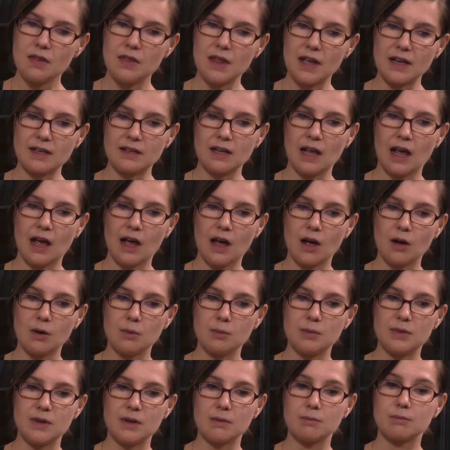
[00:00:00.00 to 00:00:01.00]
that
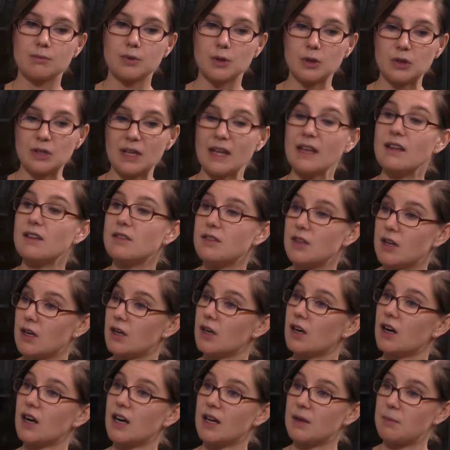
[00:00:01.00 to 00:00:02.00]
help them protect
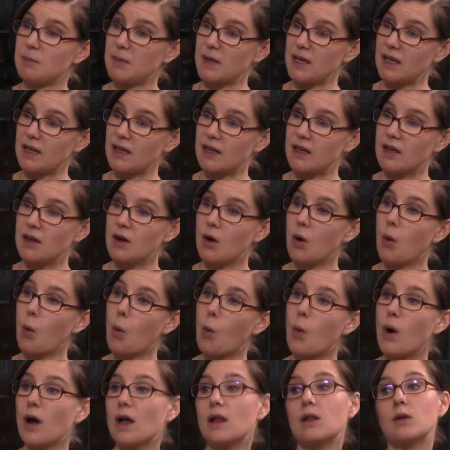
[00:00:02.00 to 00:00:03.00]
their IP
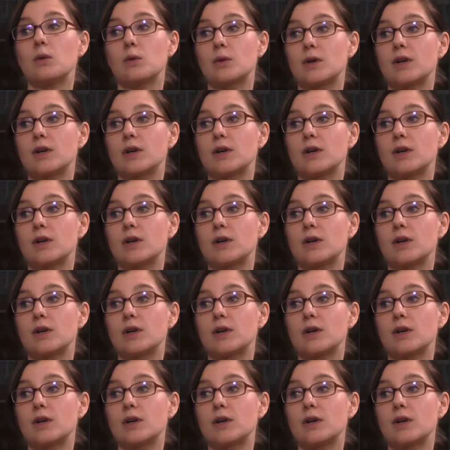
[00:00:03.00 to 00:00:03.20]
while